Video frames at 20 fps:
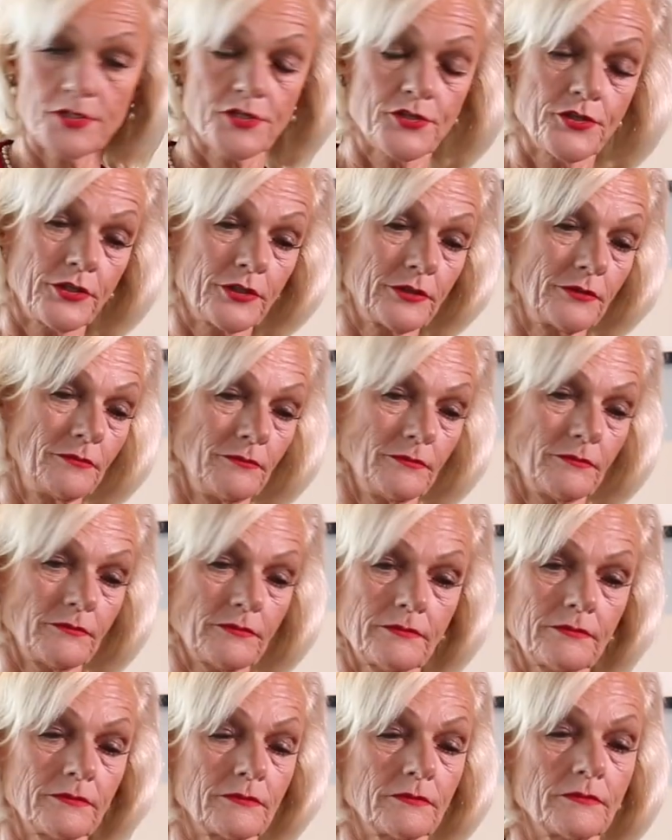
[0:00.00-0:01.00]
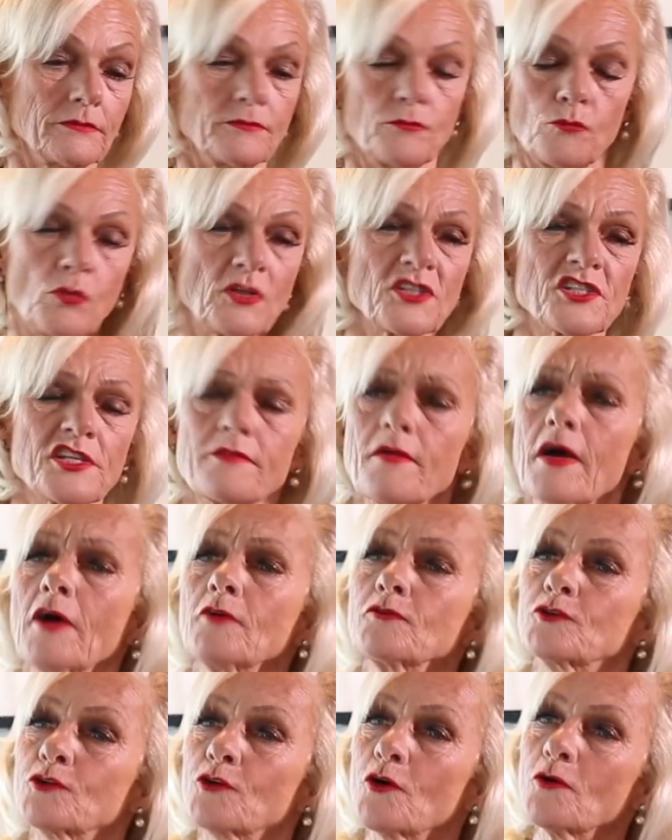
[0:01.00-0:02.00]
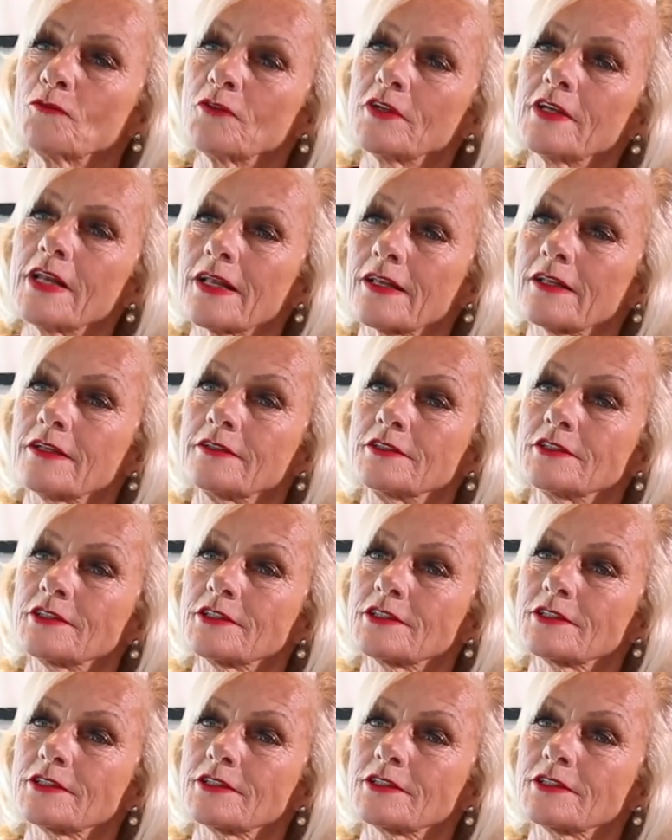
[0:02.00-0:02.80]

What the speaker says: they've outgrown the Netherlands,